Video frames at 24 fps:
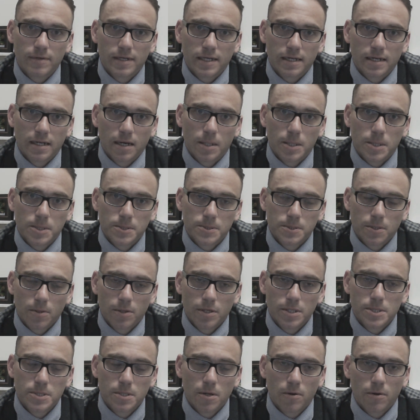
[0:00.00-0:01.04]
we can now
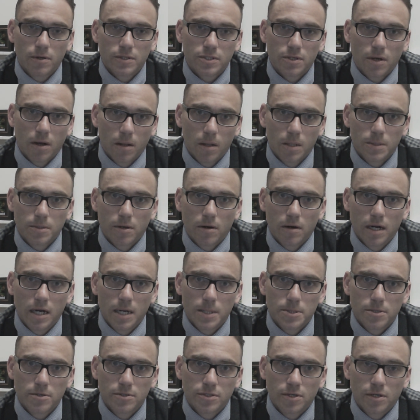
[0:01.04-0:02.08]
fully focus all of our
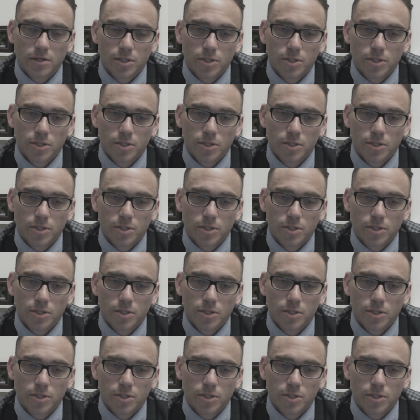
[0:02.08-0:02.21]
efforts